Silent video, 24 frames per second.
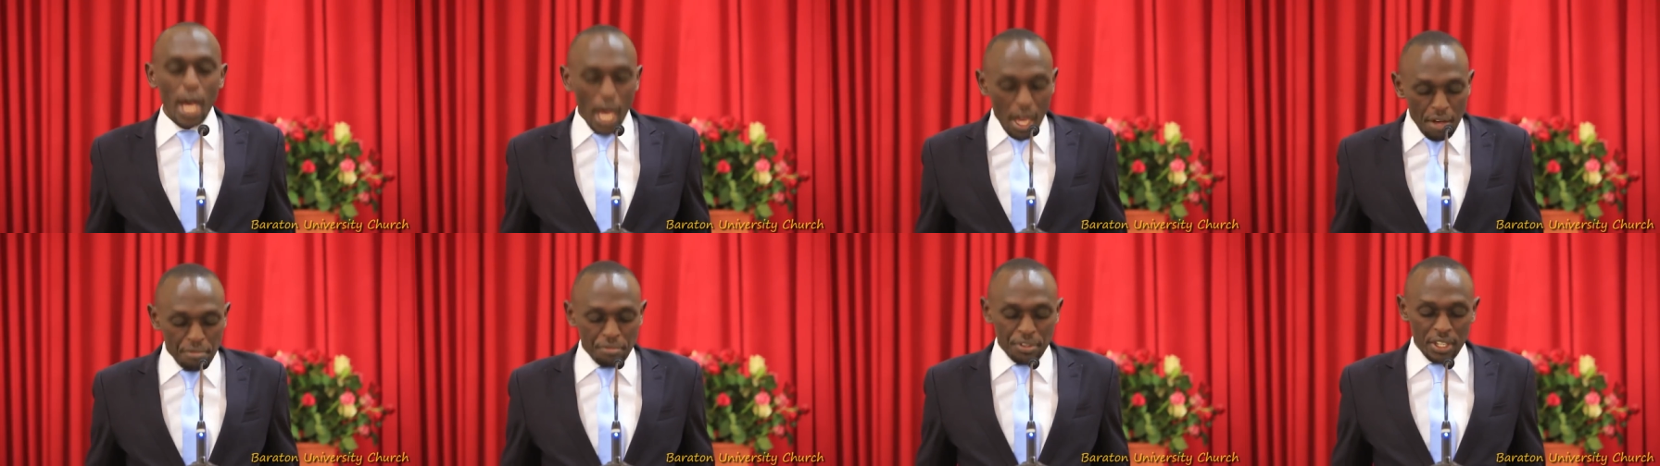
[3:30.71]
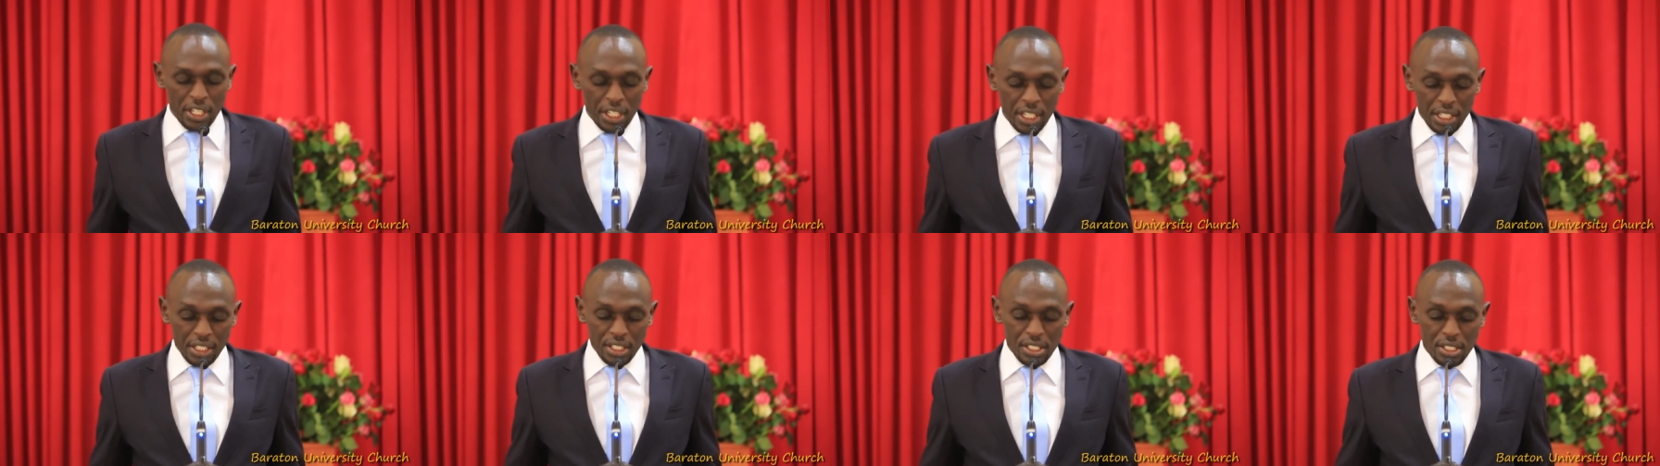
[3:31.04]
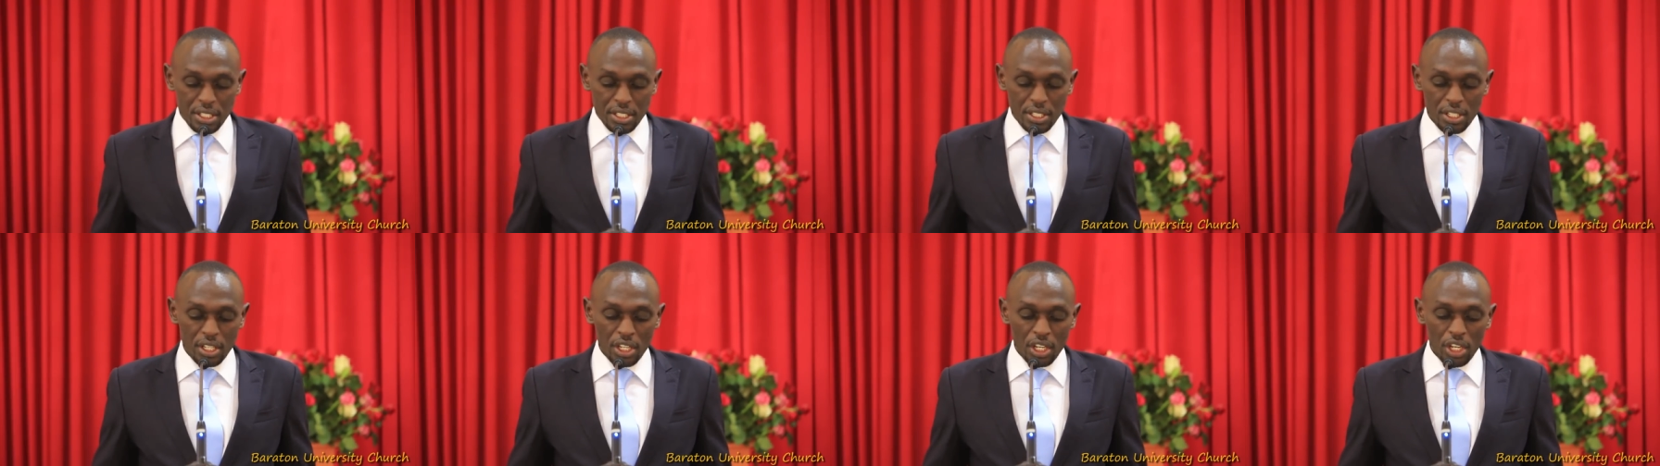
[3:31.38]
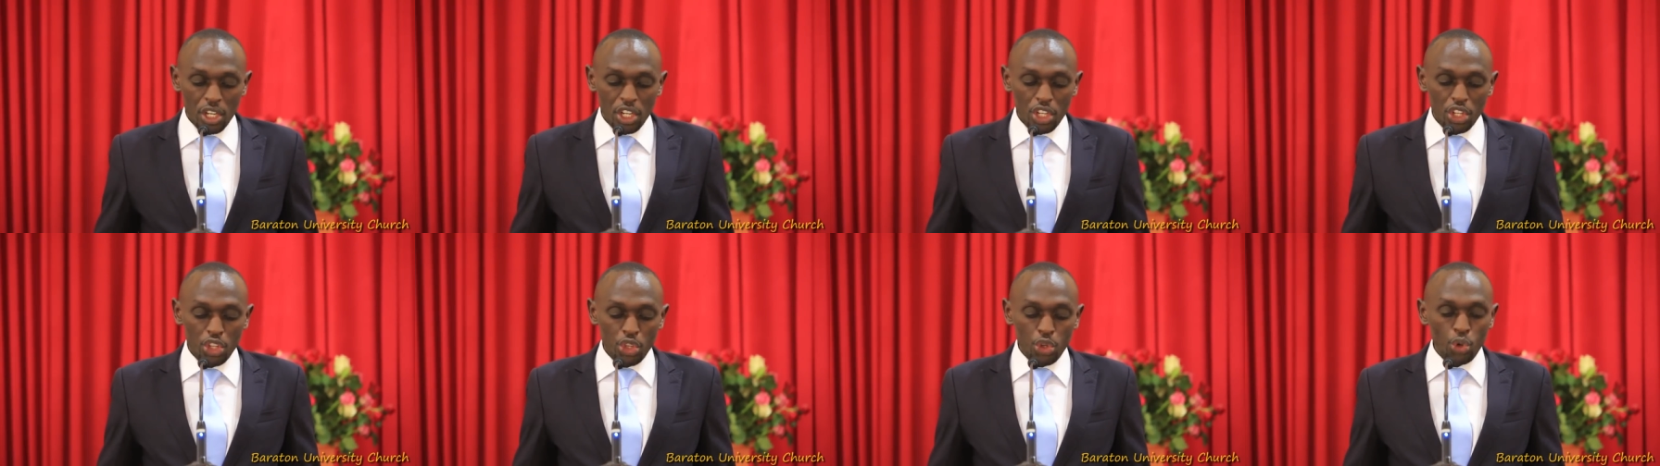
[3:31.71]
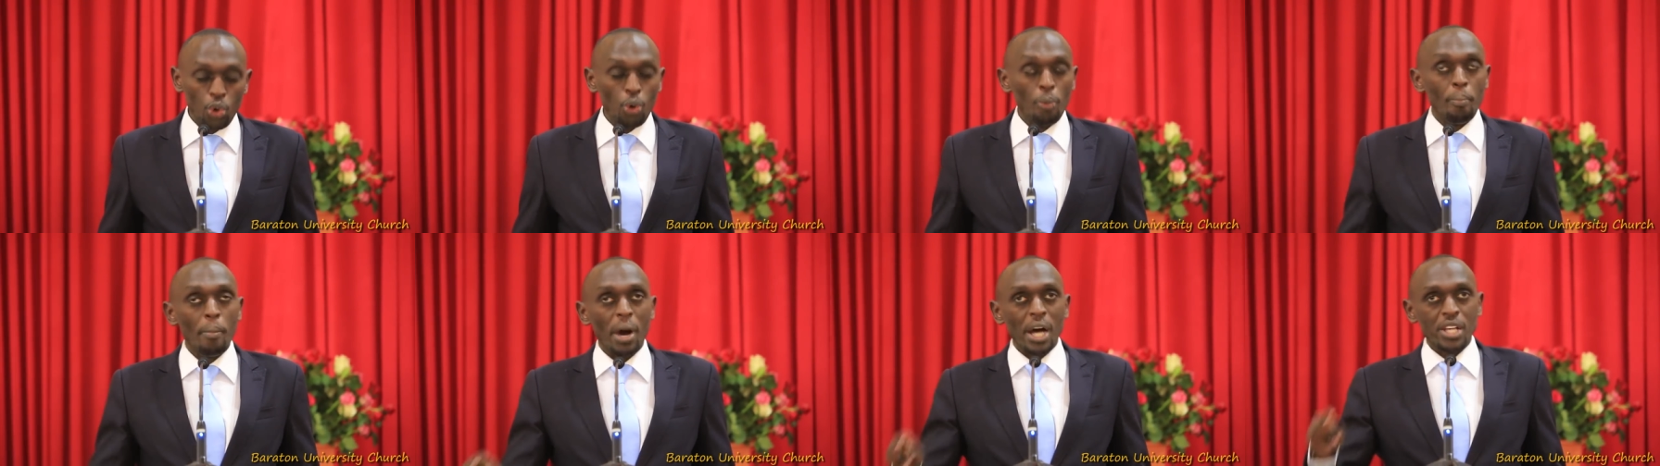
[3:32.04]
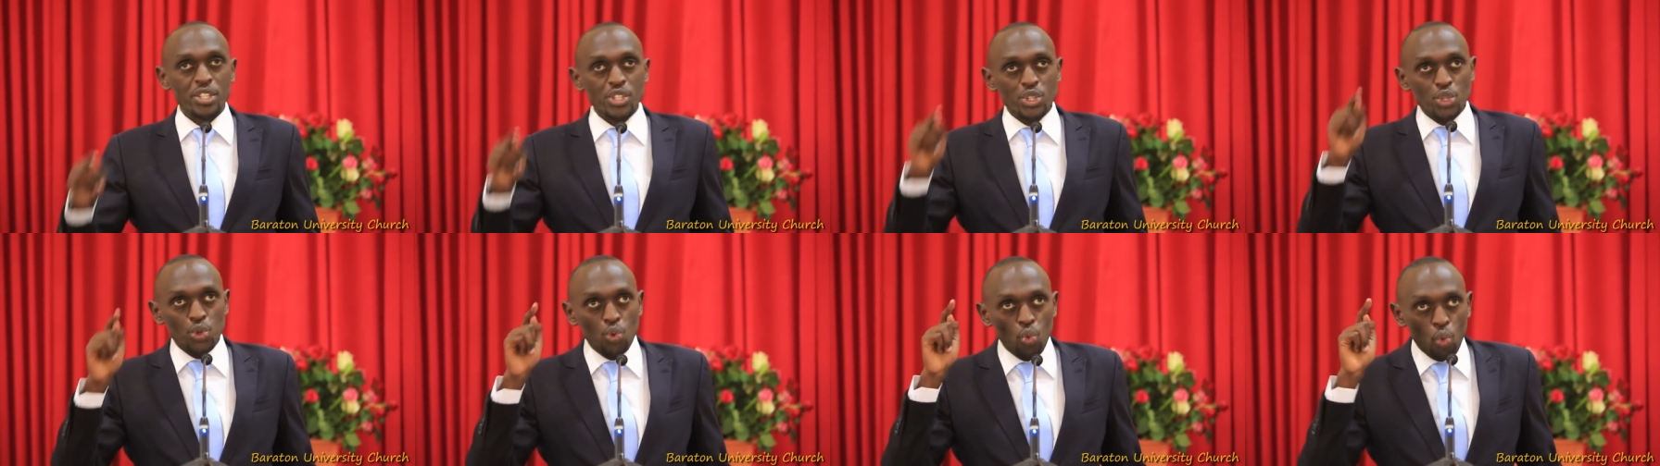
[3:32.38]
having it, you
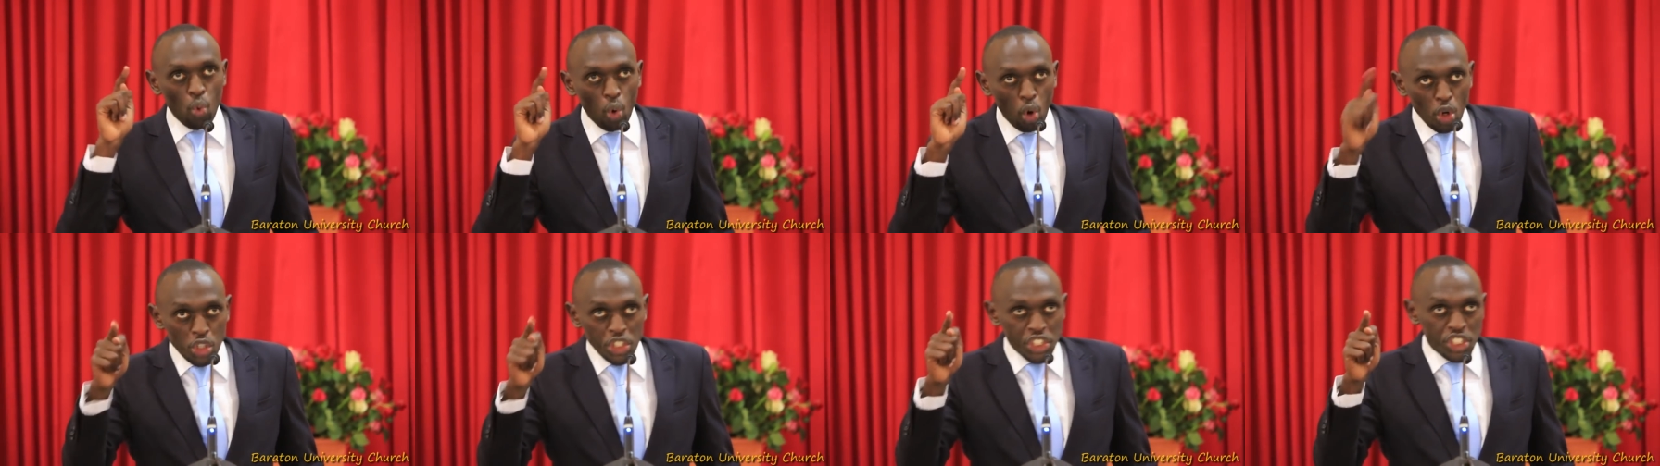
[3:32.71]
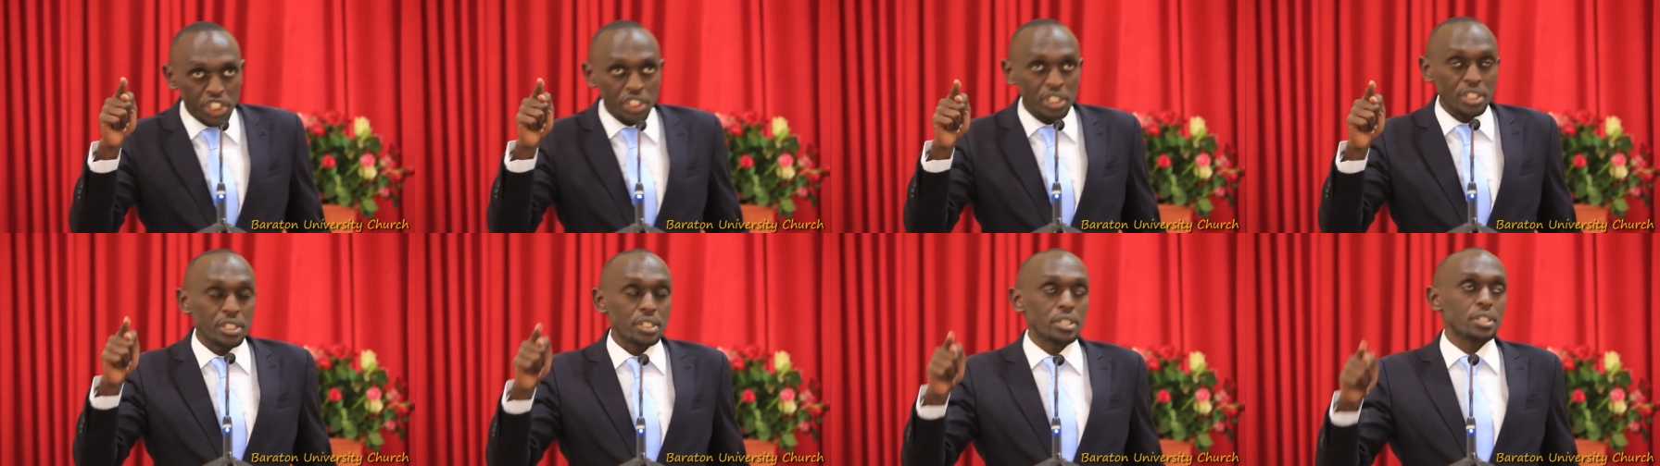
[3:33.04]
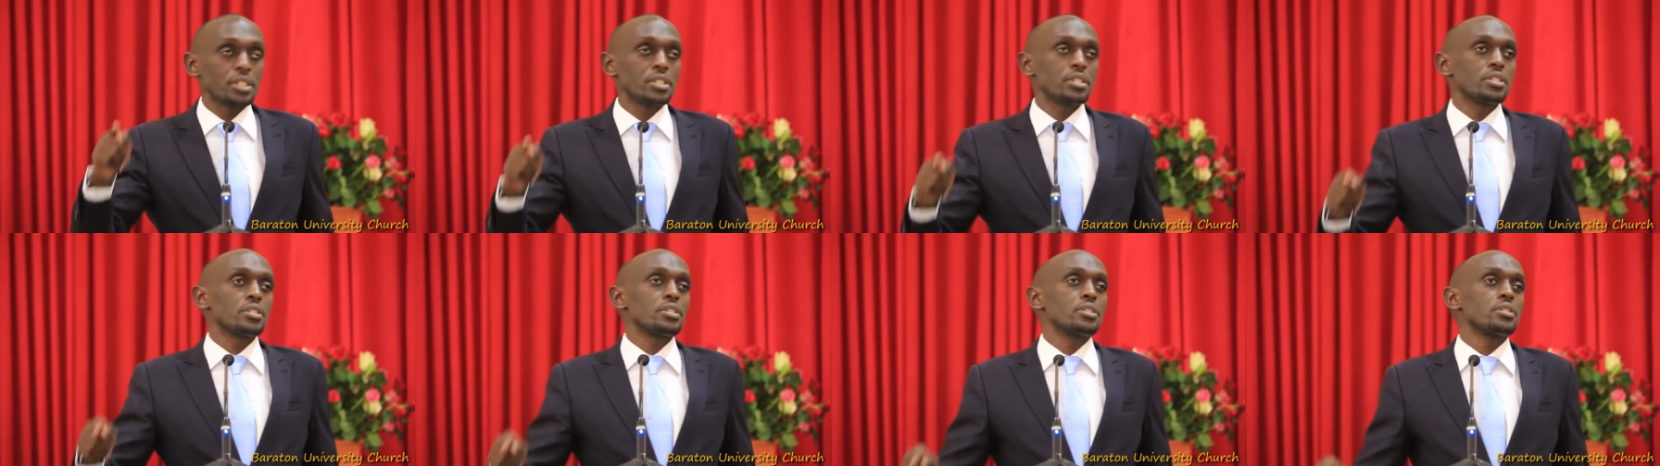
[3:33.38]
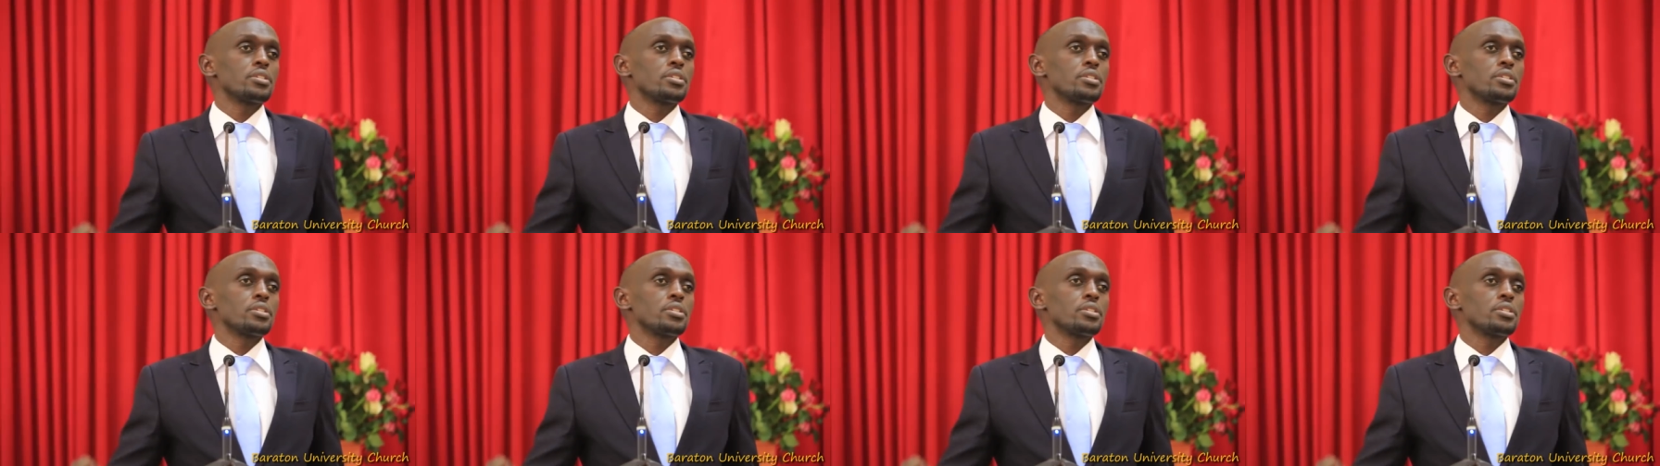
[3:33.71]
must wash it.